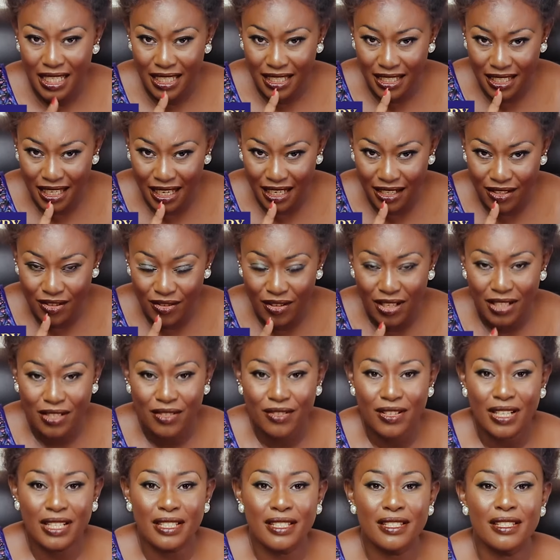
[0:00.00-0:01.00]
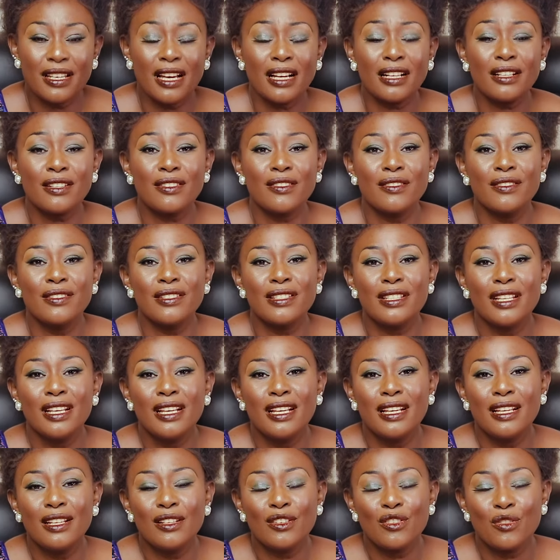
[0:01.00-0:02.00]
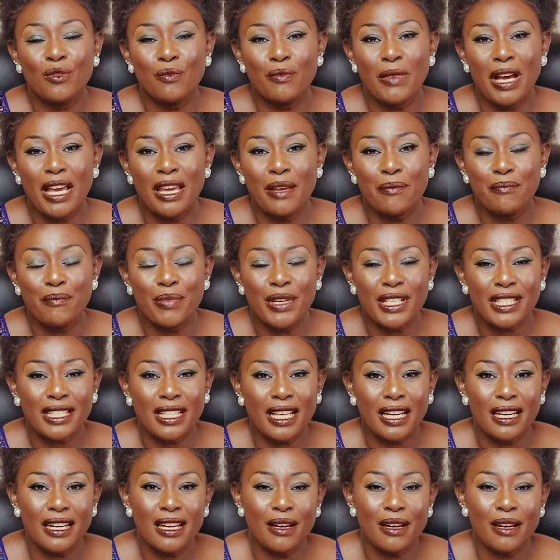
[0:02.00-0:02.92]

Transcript: Send your transactions to my MPESA